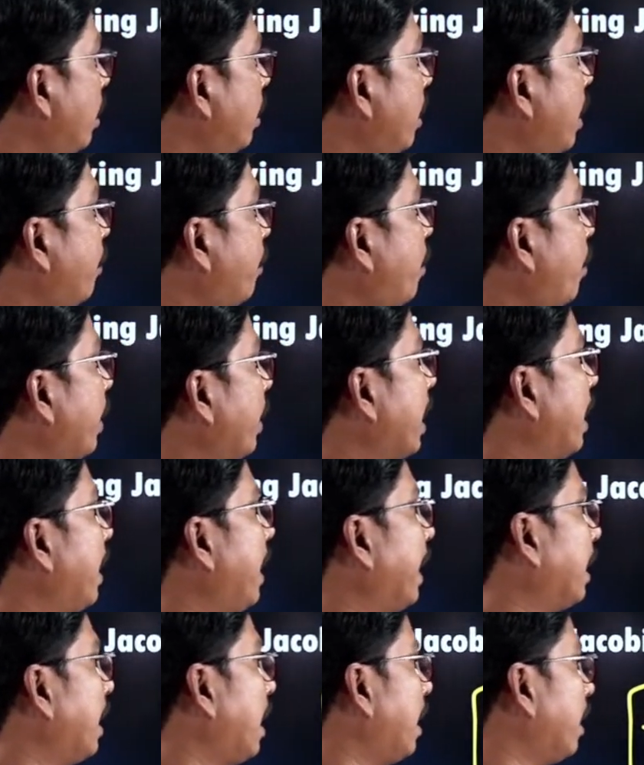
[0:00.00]
Therefore, you can
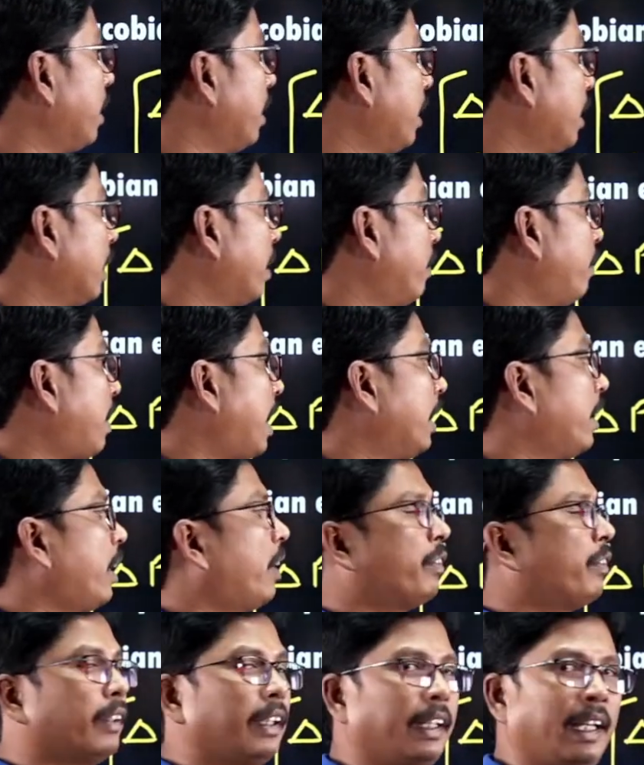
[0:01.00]
neglect the value
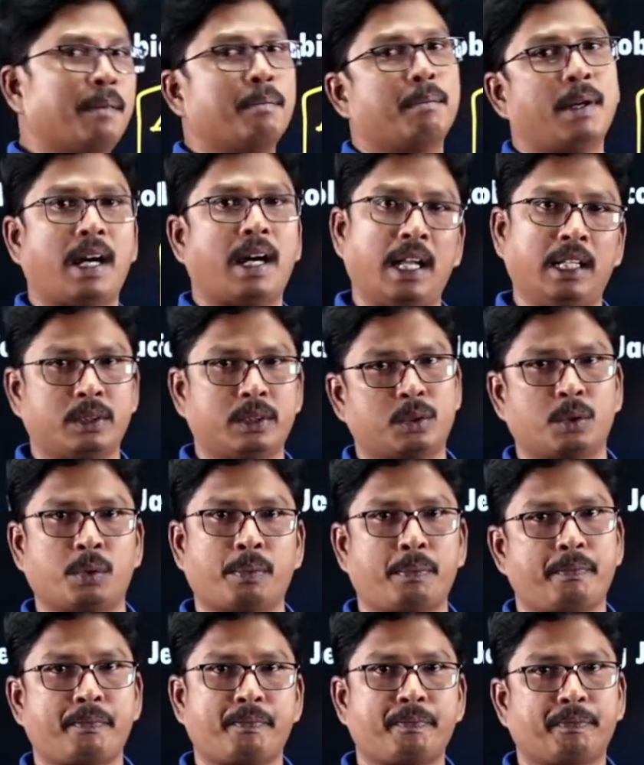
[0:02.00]
of M
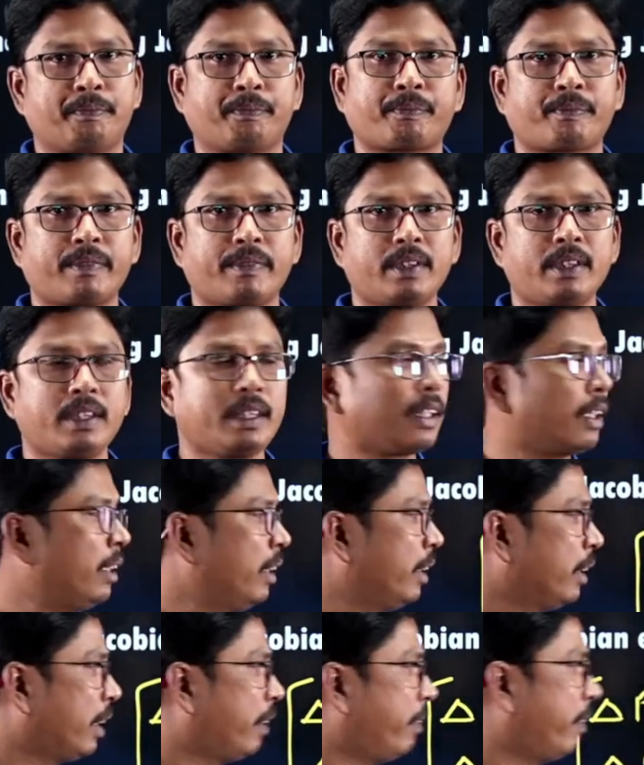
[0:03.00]
also,
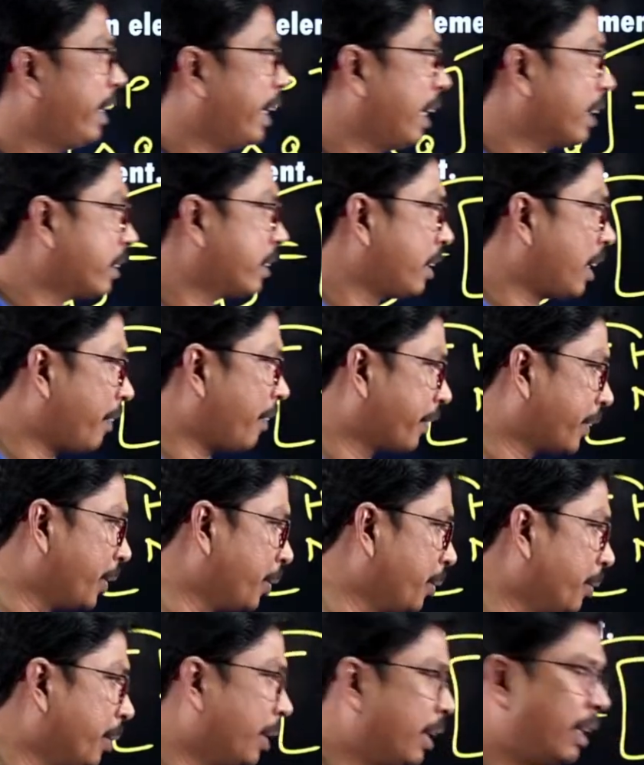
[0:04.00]
the variation of
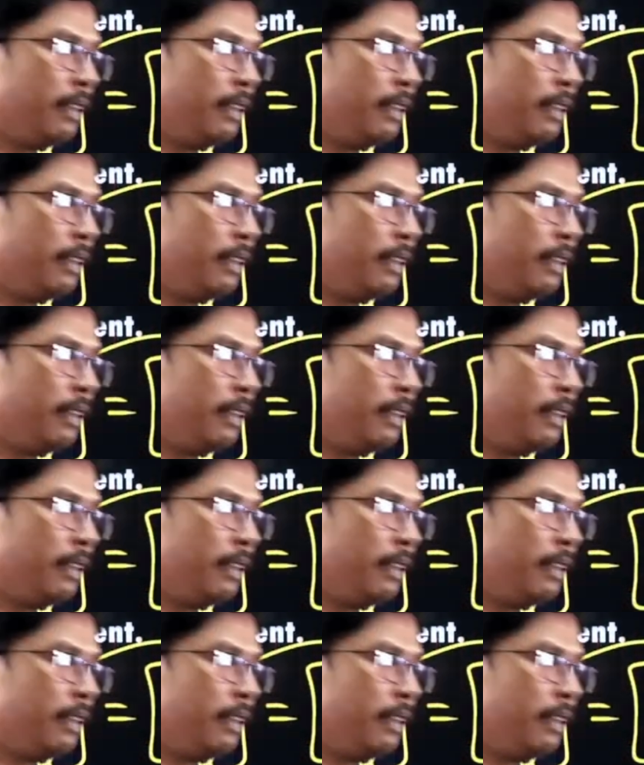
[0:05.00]
Q